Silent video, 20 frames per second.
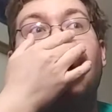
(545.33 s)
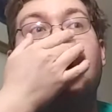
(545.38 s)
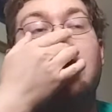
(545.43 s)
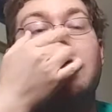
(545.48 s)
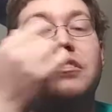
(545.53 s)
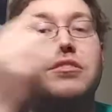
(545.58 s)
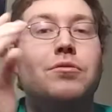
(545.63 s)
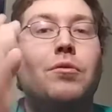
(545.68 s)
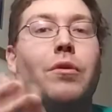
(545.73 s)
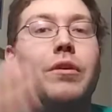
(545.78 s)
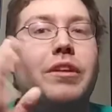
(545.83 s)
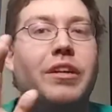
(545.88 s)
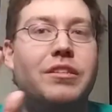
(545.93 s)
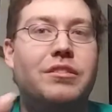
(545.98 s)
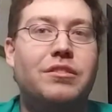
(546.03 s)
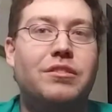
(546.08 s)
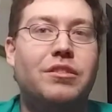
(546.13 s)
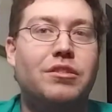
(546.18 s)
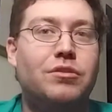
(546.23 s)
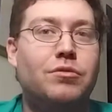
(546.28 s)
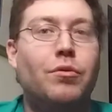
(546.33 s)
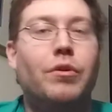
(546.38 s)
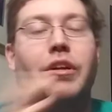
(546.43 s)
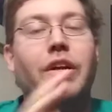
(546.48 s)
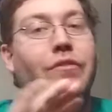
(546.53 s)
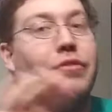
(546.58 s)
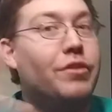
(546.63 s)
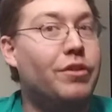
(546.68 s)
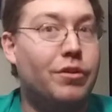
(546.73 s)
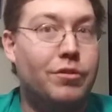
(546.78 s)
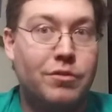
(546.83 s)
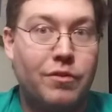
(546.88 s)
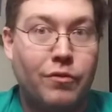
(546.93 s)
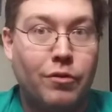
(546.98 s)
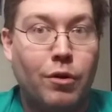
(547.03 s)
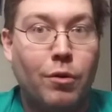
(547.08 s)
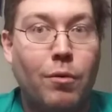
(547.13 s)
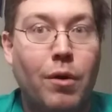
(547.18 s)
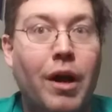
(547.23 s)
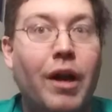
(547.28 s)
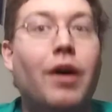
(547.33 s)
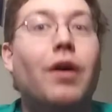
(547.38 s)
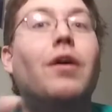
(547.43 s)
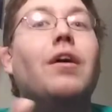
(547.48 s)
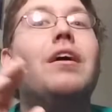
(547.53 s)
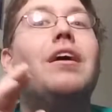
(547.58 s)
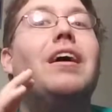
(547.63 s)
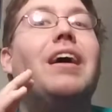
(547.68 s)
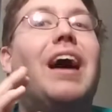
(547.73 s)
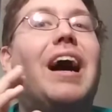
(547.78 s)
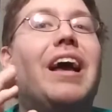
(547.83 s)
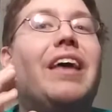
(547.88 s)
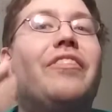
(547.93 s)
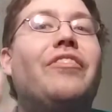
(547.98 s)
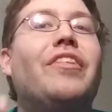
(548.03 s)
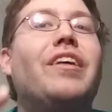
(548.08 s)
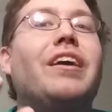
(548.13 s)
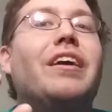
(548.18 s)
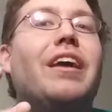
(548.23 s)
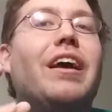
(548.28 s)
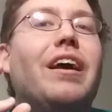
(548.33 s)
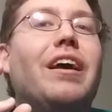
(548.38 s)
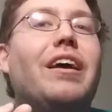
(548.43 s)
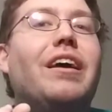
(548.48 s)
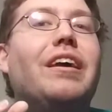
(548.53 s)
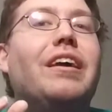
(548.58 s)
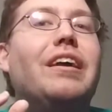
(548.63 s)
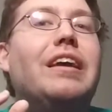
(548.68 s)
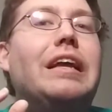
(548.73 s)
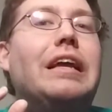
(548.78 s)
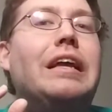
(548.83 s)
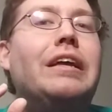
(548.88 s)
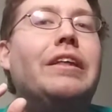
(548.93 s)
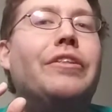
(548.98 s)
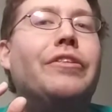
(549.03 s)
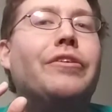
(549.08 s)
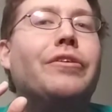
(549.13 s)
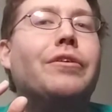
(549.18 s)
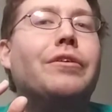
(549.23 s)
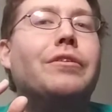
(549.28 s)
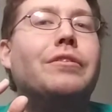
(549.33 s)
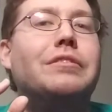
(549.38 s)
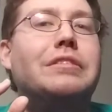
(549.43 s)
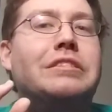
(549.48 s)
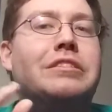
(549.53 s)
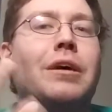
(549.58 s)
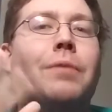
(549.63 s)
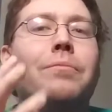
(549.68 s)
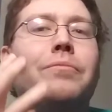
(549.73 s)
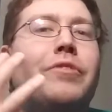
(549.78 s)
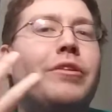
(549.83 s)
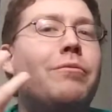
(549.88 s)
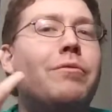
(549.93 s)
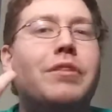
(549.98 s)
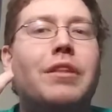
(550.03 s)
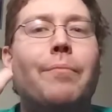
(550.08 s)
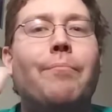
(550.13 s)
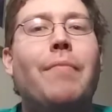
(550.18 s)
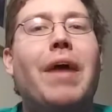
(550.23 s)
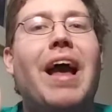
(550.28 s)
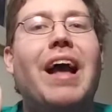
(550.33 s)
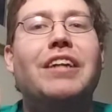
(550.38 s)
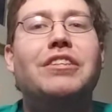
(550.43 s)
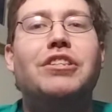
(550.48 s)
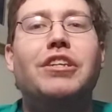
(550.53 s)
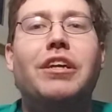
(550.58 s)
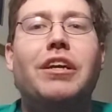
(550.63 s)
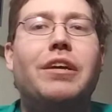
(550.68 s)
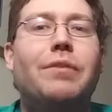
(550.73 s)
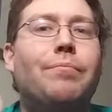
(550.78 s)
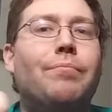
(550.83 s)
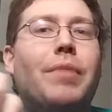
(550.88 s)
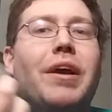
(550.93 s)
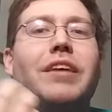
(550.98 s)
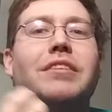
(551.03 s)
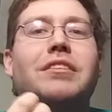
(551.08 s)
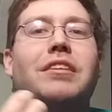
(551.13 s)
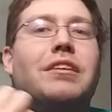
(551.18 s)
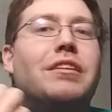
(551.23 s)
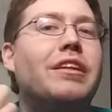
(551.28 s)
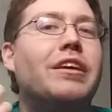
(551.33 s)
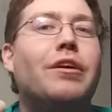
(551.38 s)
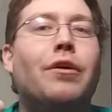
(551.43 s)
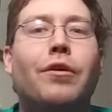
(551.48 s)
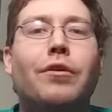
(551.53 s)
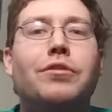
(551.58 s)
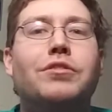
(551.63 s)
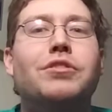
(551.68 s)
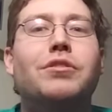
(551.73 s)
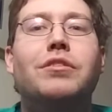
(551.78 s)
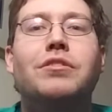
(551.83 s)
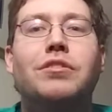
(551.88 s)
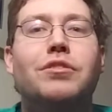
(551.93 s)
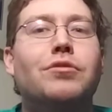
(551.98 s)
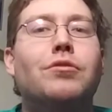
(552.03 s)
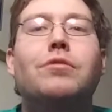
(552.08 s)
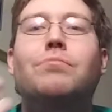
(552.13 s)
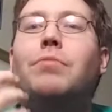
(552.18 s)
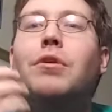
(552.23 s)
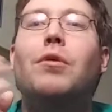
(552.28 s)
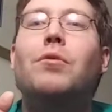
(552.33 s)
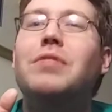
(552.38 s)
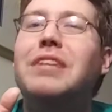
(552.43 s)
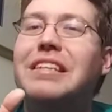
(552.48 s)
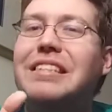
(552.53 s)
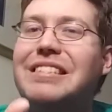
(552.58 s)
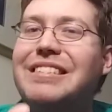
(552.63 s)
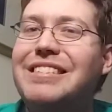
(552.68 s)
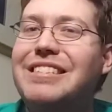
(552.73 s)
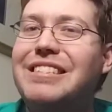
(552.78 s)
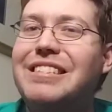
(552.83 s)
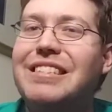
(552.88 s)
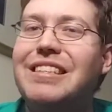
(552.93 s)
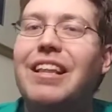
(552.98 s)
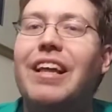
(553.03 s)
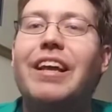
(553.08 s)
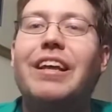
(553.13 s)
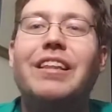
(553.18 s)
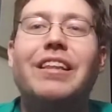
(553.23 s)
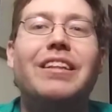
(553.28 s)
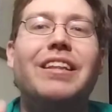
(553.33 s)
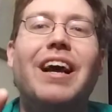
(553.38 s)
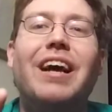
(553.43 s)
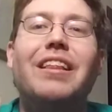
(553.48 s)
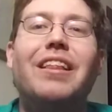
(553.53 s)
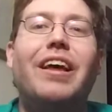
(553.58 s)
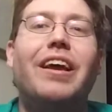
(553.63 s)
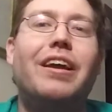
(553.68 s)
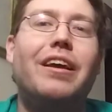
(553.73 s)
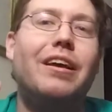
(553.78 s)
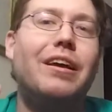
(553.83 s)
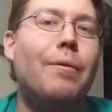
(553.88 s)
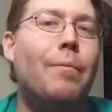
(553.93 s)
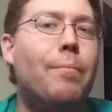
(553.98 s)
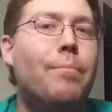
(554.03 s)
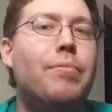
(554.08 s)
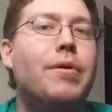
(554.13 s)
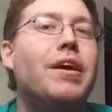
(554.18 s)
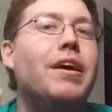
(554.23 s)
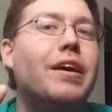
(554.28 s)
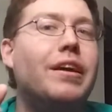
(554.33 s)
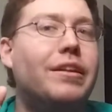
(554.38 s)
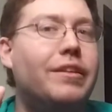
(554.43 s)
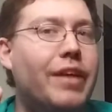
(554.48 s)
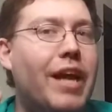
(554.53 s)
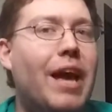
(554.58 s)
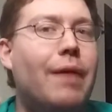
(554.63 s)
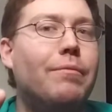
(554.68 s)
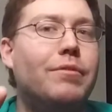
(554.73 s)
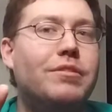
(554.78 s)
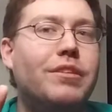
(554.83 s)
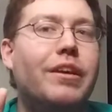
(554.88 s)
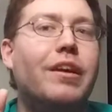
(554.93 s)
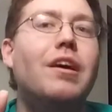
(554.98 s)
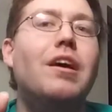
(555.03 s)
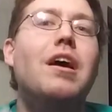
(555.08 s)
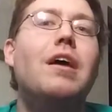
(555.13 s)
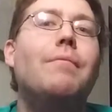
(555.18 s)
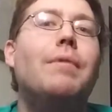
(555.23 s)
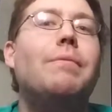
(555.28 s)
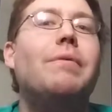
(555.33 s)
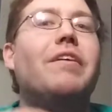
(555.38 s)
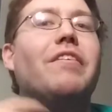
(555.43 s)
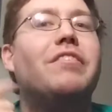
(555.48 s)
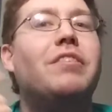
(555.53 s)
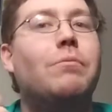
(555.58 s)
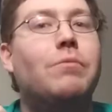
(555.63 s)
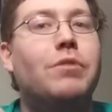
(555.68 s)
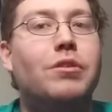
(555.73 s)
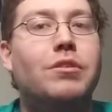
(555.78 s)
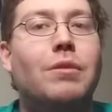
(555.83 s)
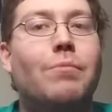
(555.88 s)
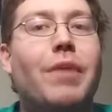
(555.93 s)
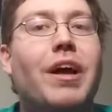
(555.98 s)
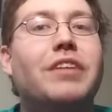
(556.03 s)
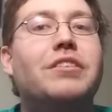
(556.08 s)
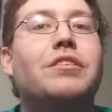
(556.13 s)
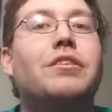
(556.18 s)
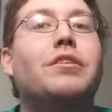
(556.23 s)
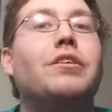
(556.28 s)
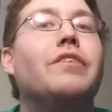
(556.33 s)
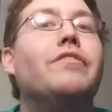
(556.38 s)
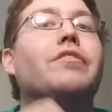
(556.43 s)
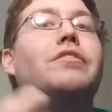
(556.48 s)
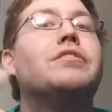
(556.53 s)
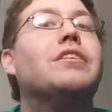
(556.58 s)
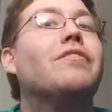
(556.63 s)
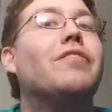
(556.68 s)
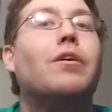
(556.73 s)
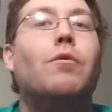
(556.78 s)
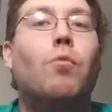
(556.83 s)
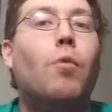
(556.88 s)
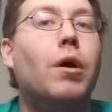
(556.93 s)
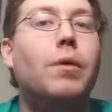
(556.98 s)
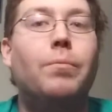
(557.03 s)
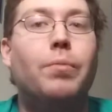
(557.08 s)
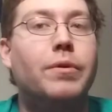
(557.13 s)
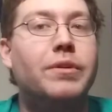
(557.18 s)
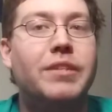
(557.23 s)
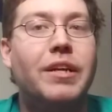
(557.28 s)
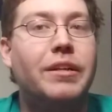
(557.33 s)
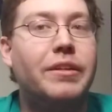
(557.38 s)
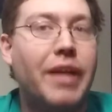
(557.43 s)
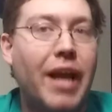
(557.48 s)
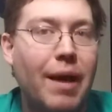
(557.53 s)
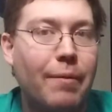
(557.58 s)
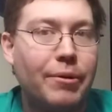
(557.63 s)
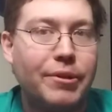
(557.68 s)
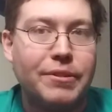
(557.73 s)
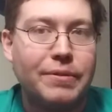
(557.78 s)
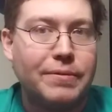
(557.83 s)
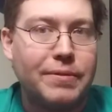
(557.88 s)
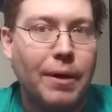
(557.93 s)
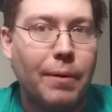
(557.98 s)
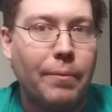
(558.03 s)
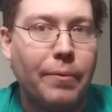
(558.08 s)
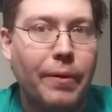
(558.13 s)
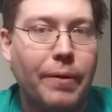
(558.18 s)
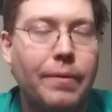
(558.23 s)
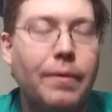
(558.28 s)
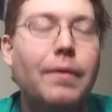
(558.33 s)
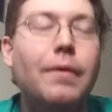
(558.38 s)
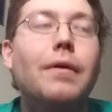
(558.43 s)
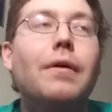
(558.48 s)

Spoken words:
like, the sword gets destroyed after you use it for a while. I think either something with the magic basically hurts you as you do it, but only slightly. Not, like, big damage. Like, maybe every time you use a magic, you give yourself, like, 1% damage or something.